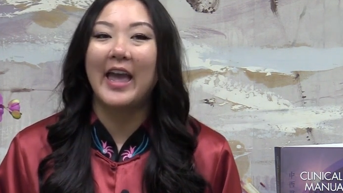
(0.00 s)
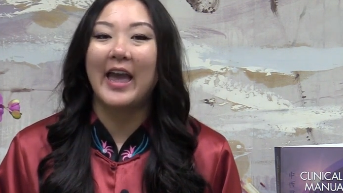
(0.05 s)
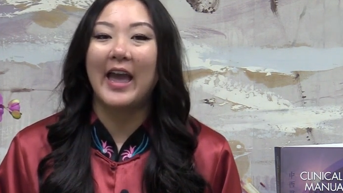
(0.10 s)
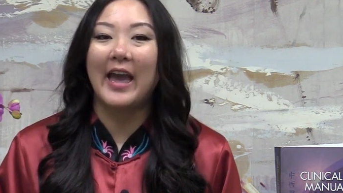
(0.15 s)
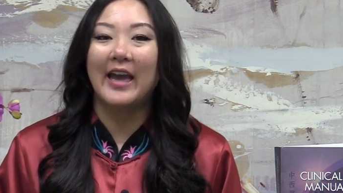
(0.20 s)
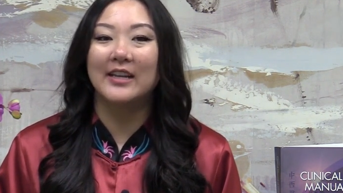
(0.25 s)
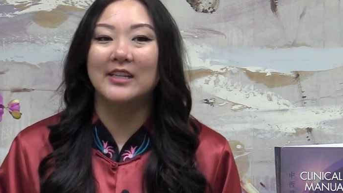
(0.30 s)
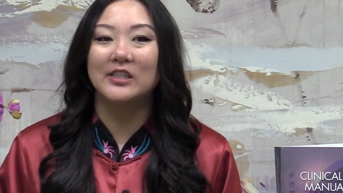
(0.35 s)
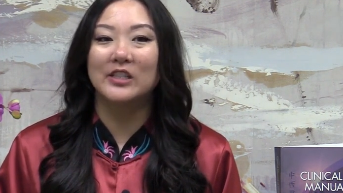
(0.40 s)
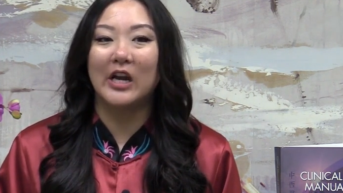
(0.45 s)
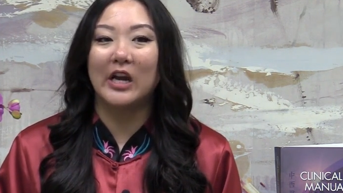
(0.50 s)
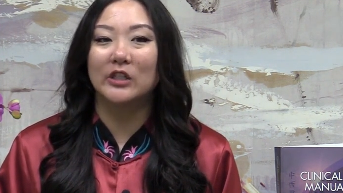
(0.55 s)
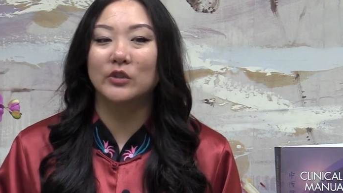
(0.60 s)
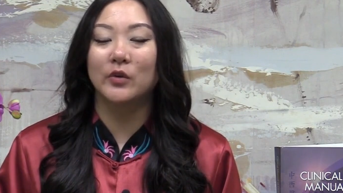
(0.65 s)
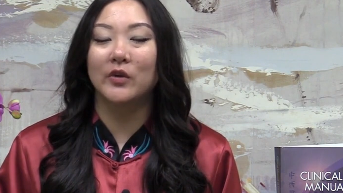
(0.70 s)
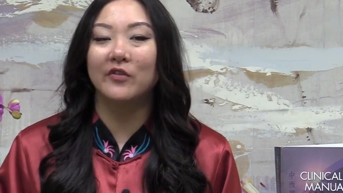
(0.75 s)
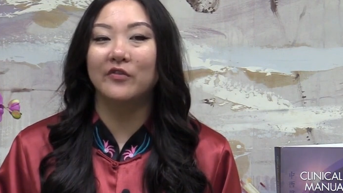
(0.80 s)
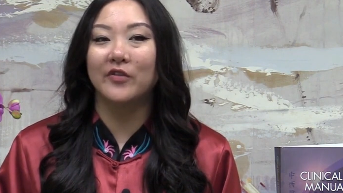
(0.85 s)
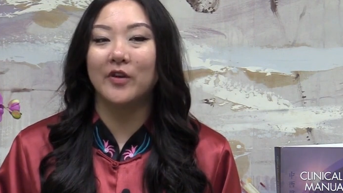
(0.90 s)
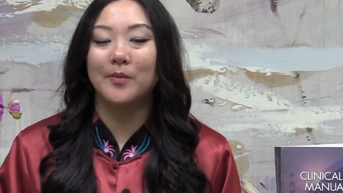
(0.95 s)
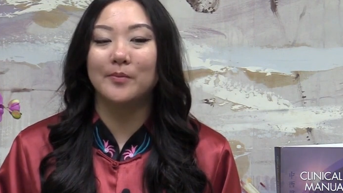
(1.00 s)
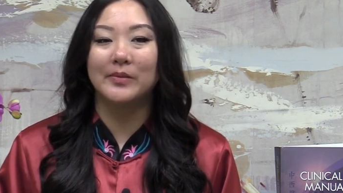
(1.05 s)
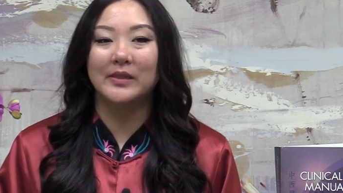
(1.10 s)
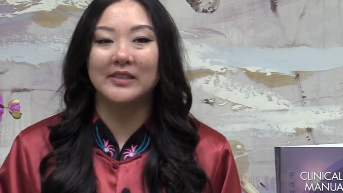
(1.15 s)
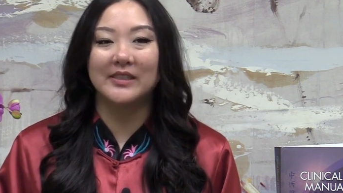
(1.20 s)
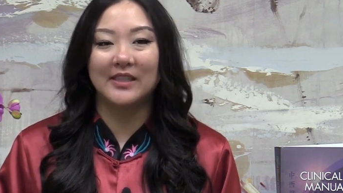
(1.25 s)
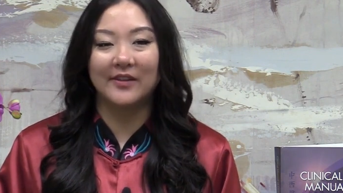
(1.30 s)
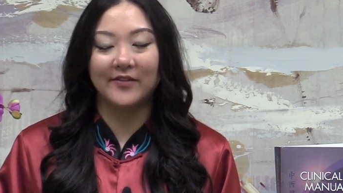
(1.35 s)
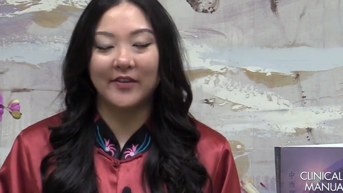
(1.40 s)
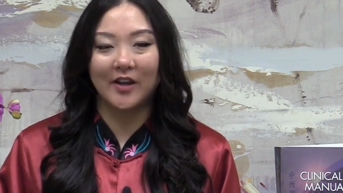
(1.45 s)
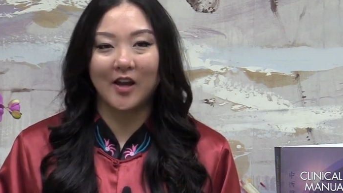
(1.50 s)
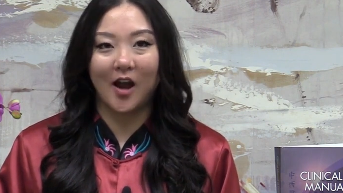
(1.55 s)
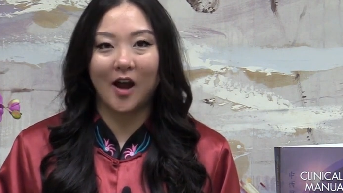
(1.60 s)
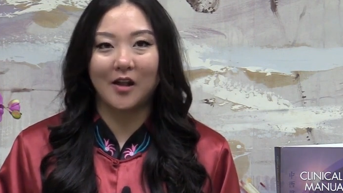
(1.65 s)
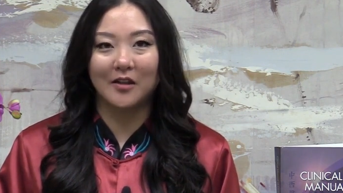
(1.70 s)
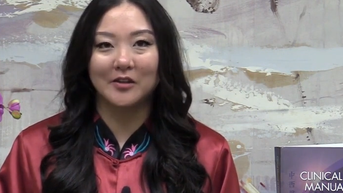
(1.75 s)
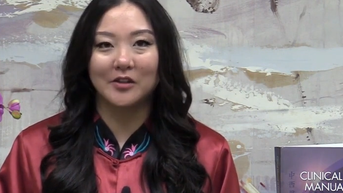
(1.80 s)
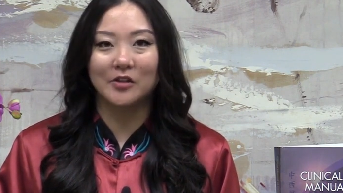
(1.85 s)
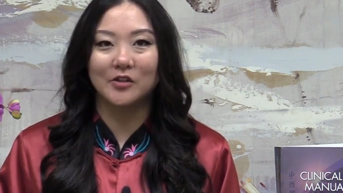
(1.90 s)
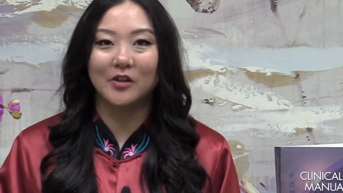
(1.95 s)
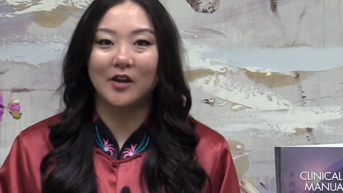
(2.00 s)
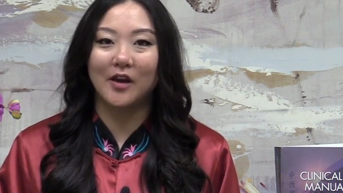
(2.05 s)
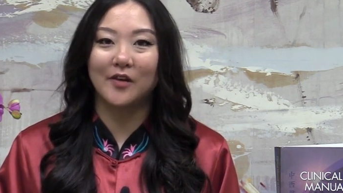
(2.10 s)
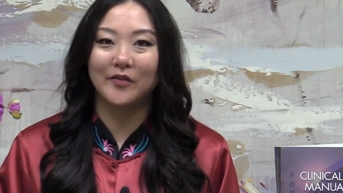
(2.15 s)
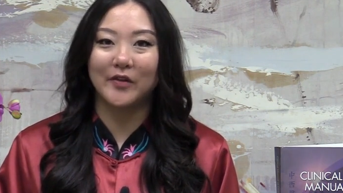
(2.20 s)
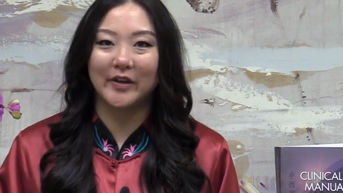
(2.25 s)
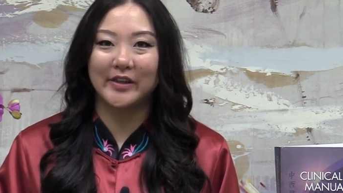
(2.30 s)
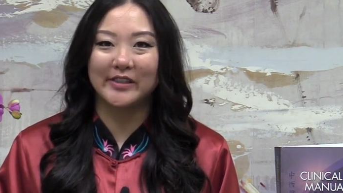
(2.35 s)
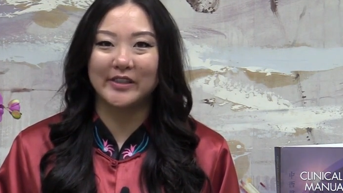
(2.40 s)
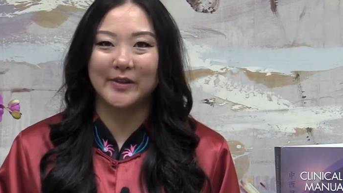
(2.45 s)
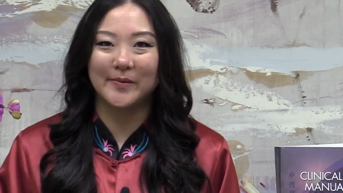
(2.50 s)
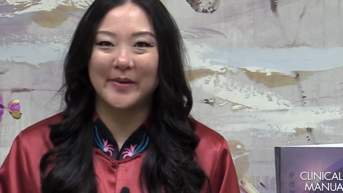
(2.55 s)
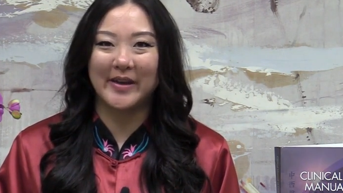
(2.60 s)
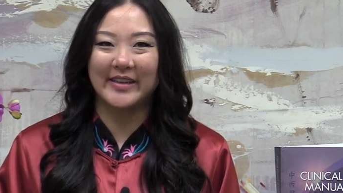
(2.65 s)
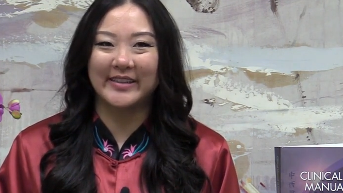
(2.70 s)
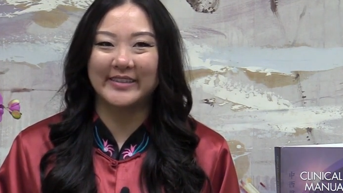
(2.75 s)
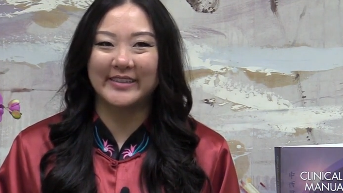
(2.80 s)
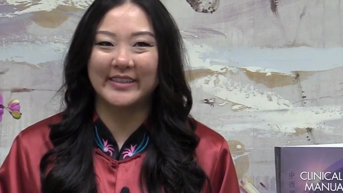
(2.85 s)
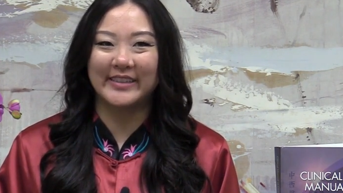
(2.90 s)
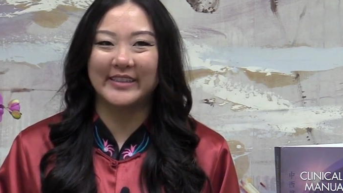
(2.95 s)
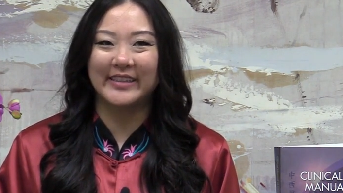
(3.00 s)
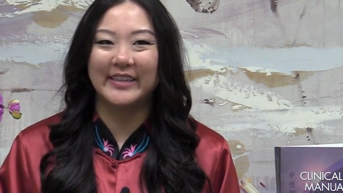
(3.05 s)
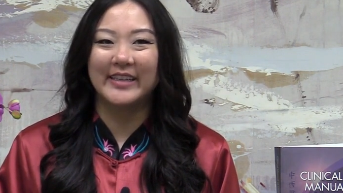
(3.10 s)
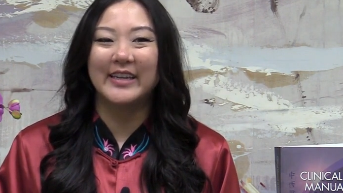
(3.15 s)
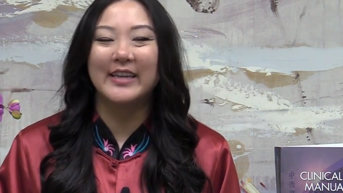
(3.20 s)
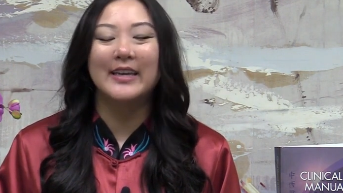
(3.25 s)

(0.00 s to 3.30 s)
and a doctorate from Pacific College of Oriental Medicine.